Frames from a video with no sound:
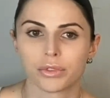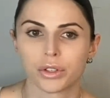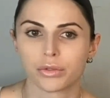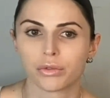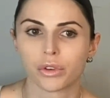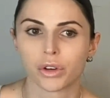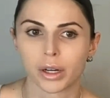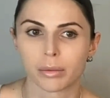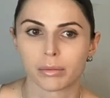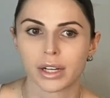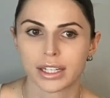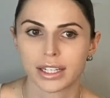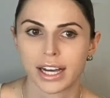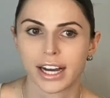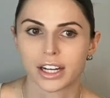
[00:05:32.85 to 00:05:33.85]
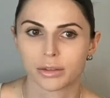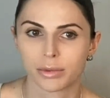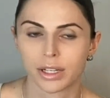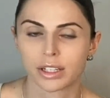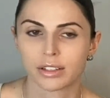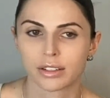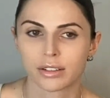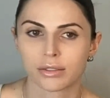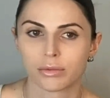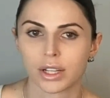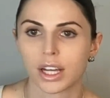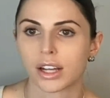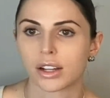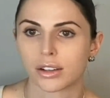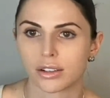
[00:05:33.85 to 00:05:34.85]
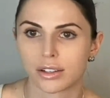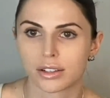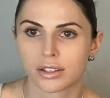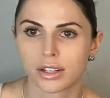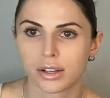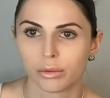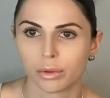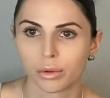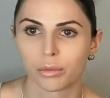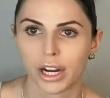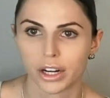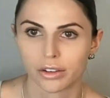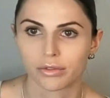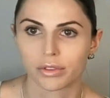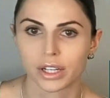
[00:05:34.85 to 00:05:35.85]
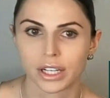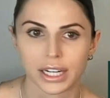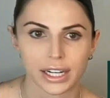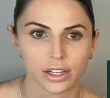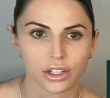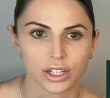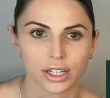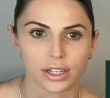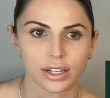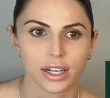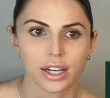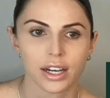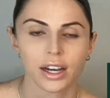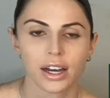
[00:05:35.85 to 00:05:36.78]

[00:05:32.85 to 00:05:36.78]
to form attachments with others. We're wired for connection